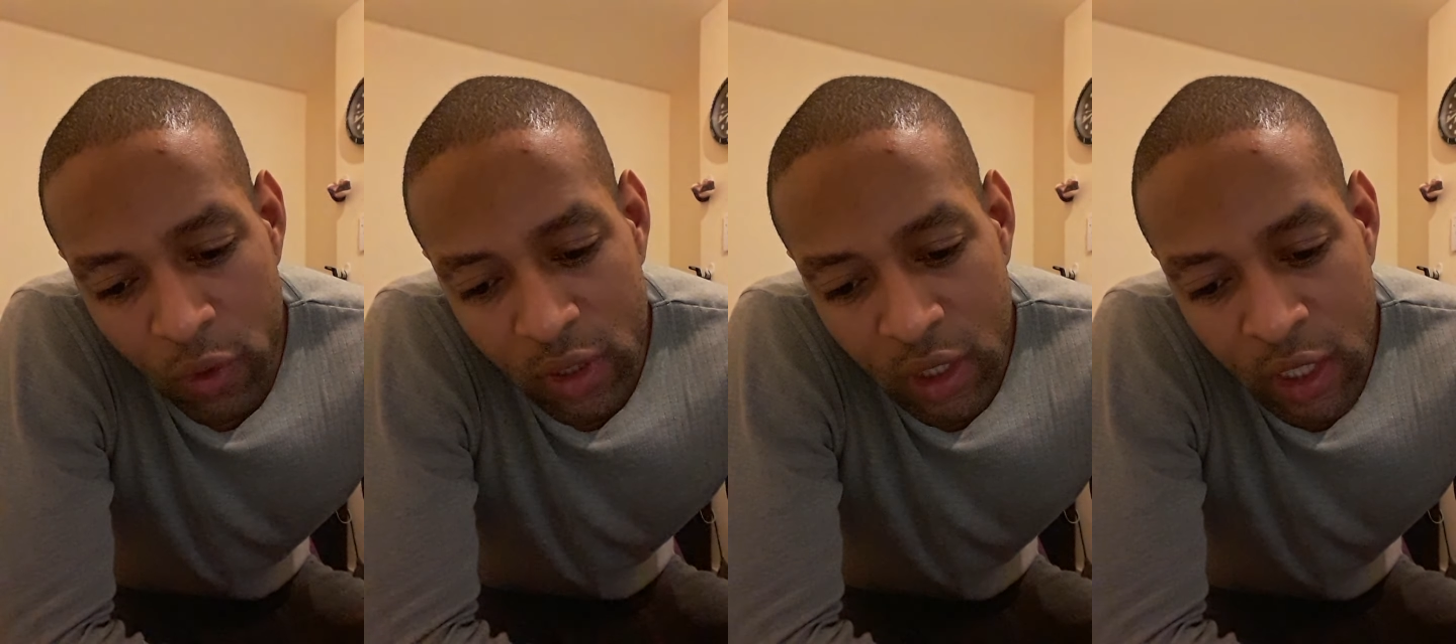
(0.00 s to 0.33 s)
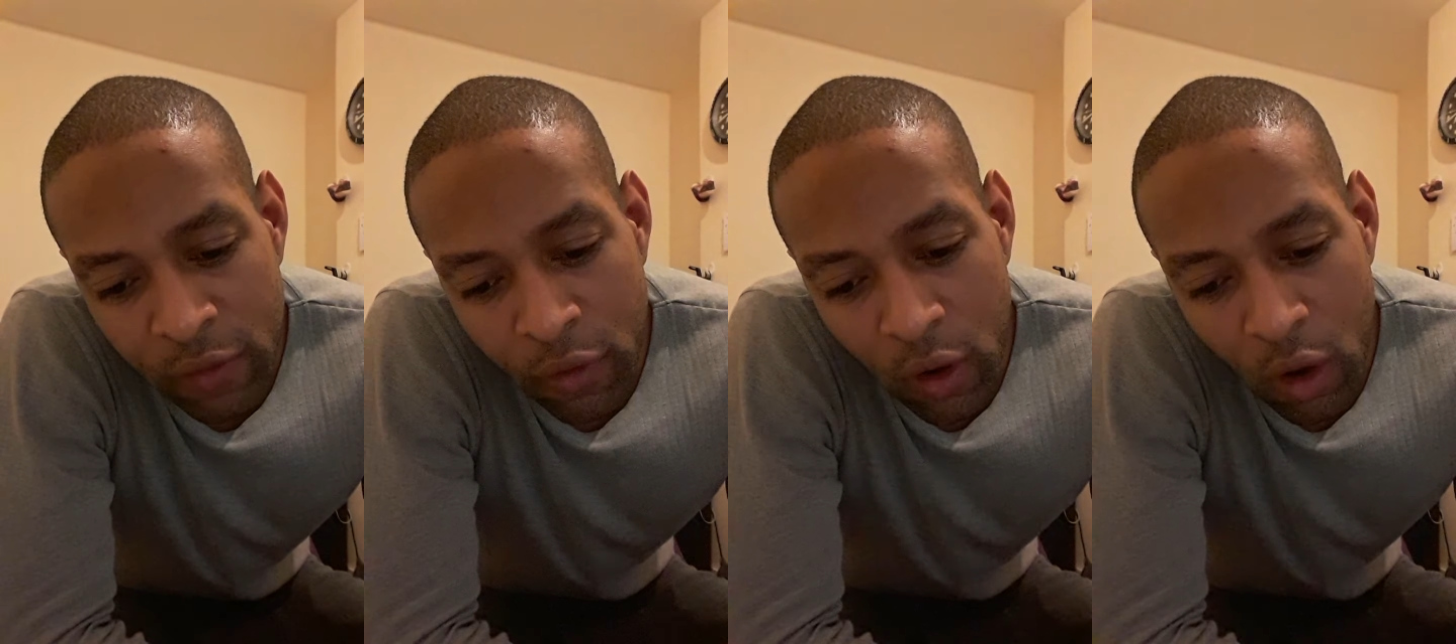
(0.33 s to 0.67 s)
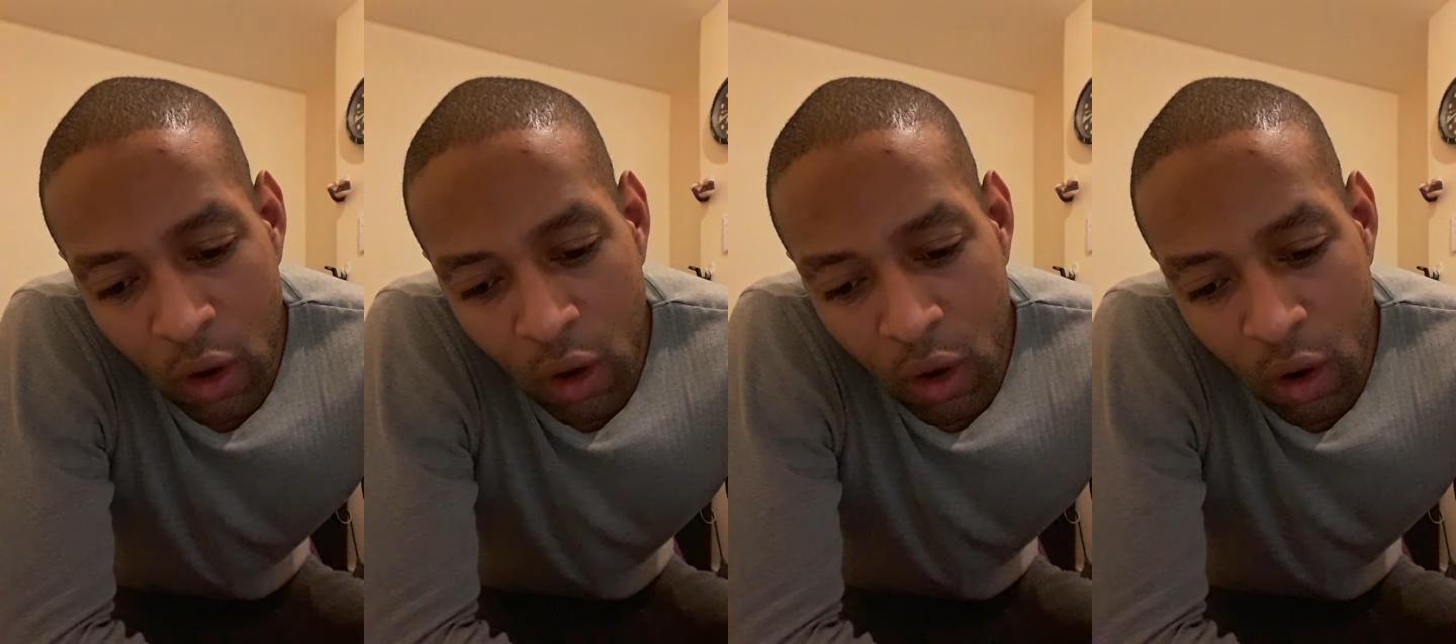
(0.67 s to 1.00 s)
receive
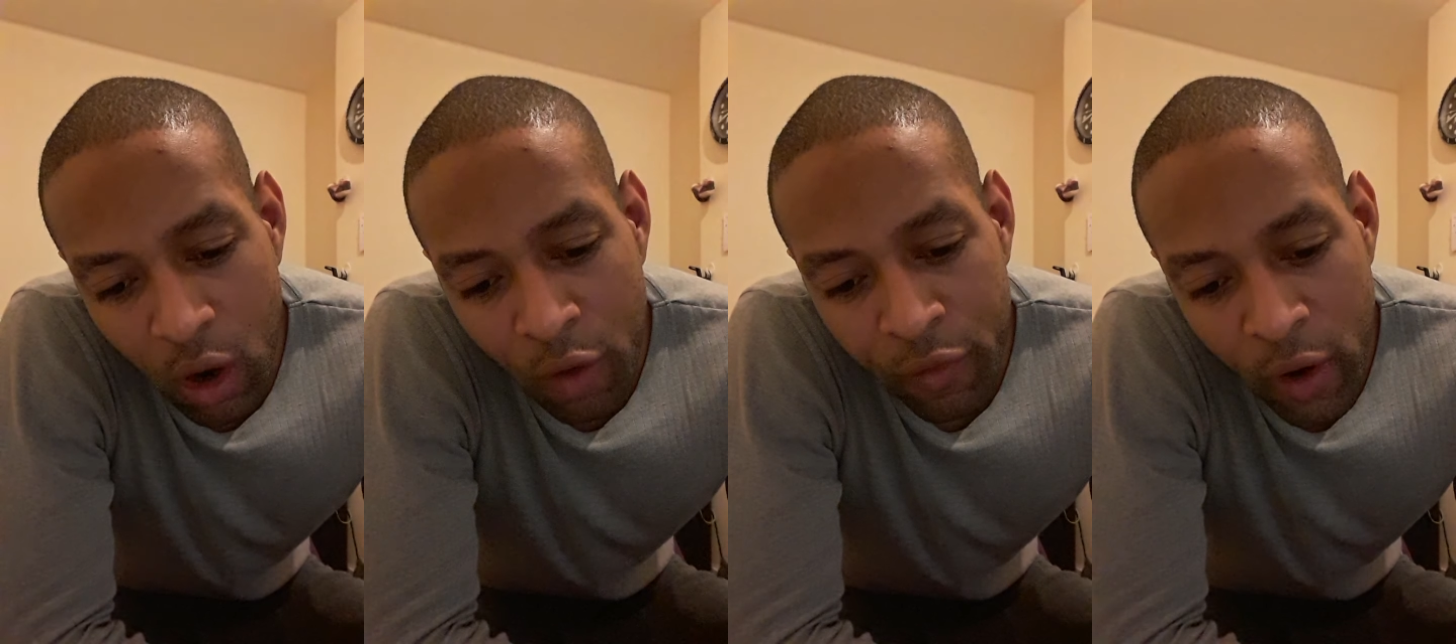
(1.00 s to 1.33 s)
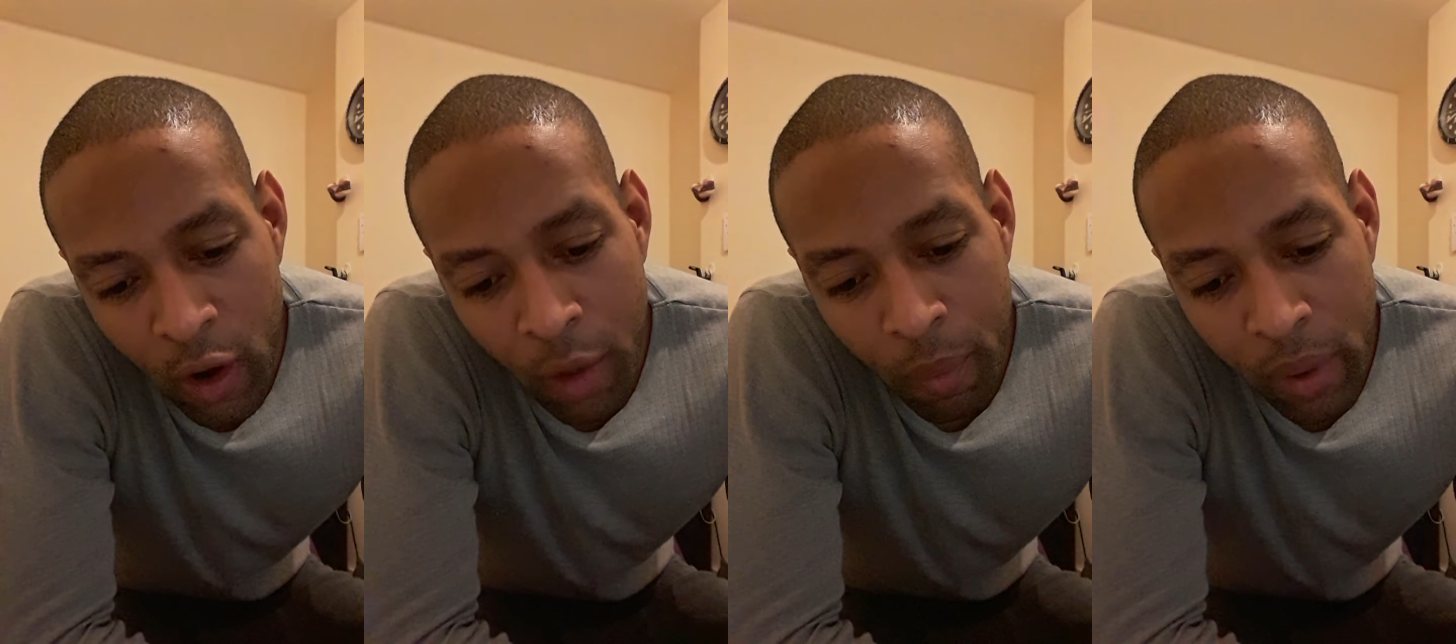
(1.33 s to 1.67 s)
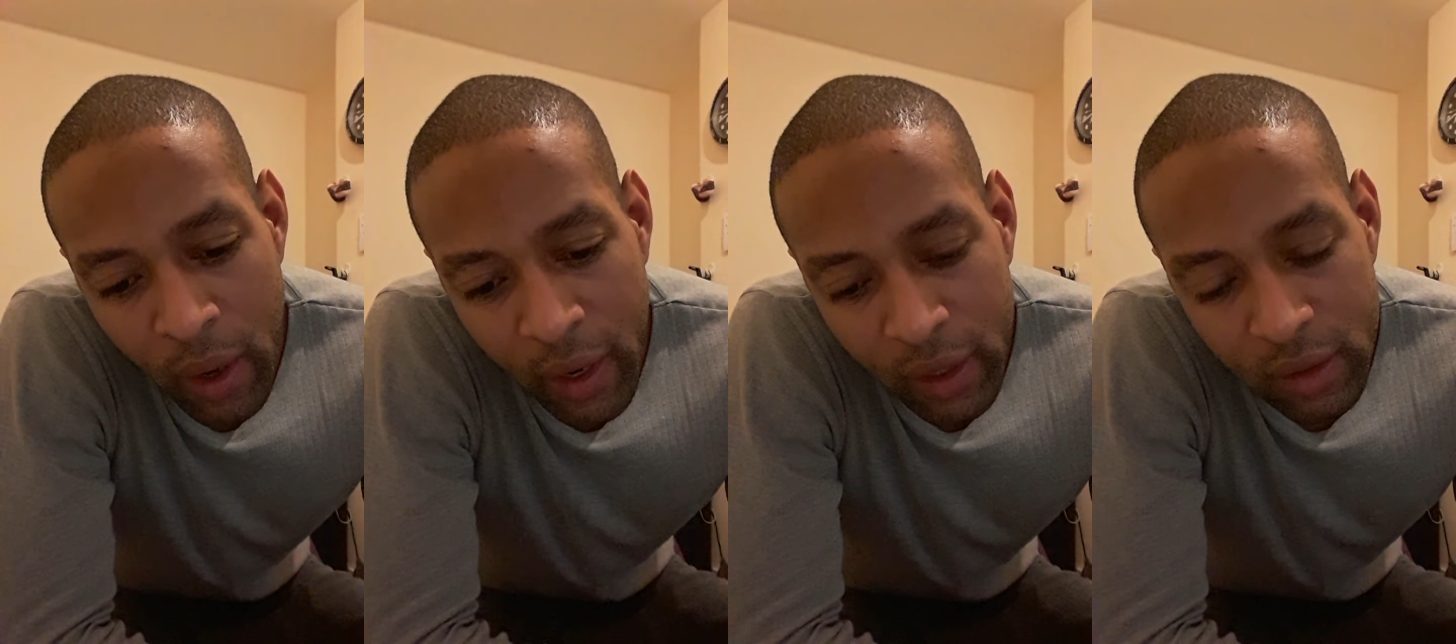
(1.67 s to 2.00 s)
of her
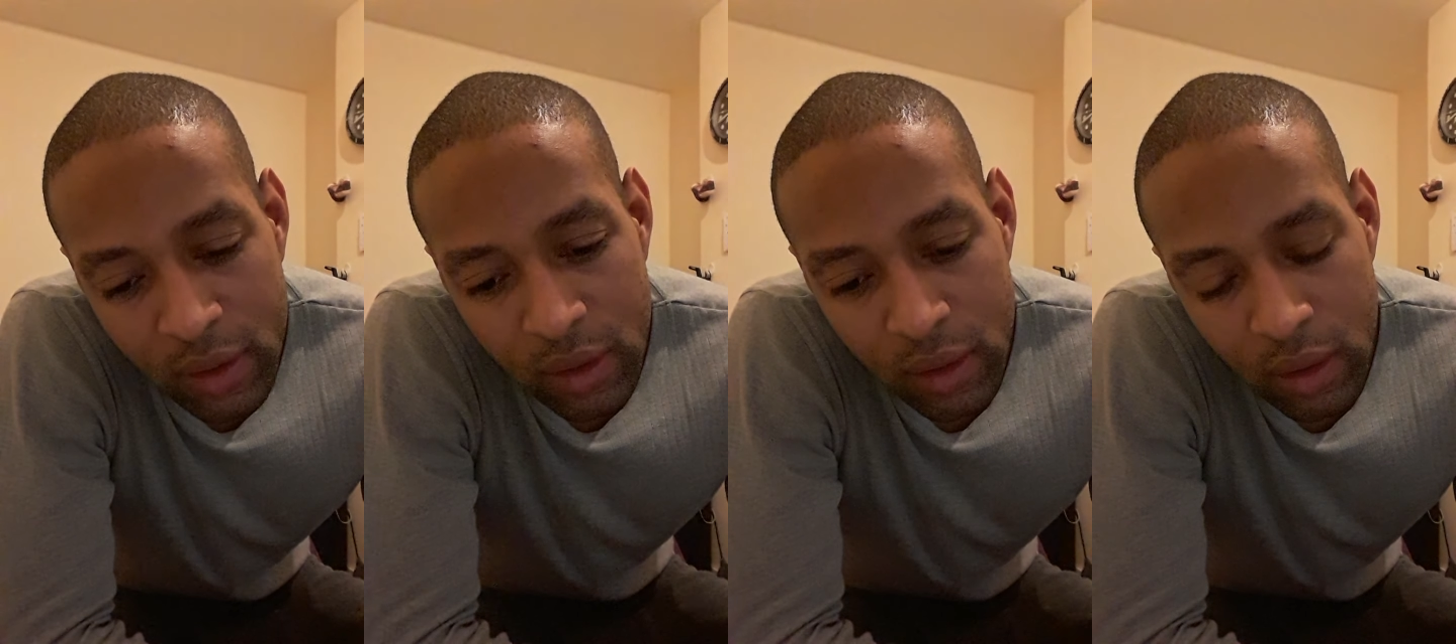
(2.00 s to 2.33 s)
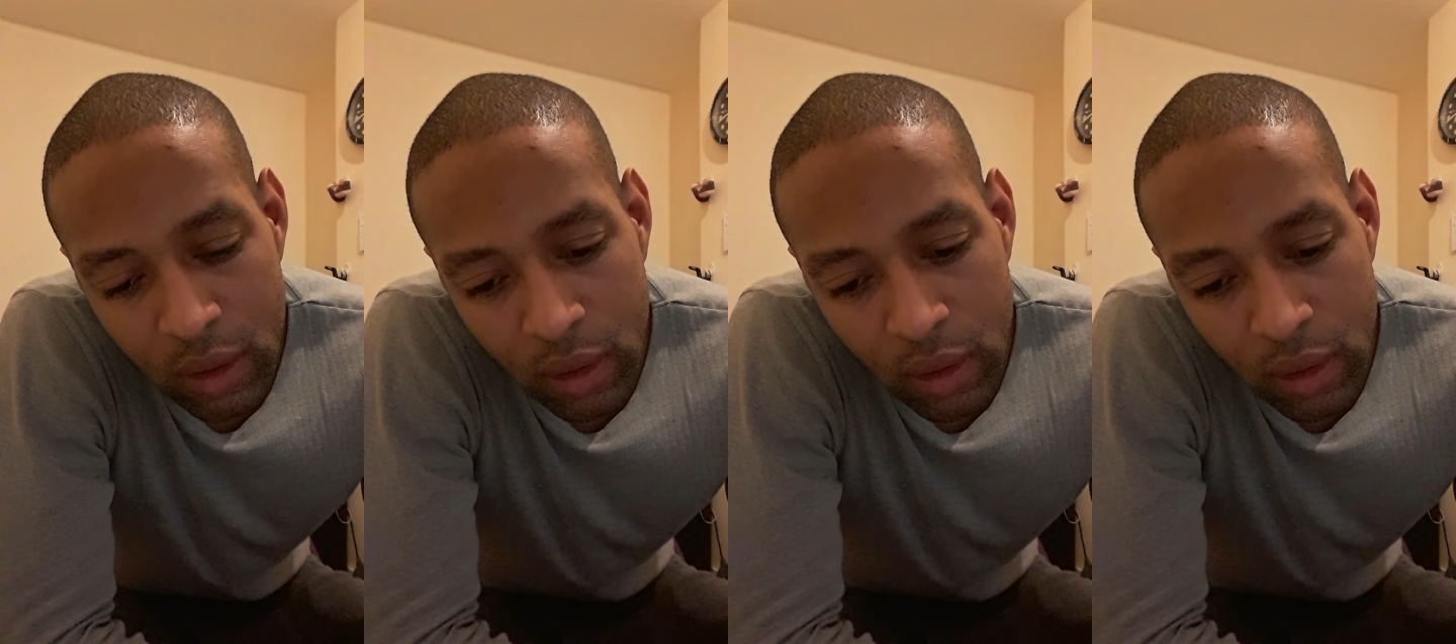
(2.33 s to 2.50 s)
plagues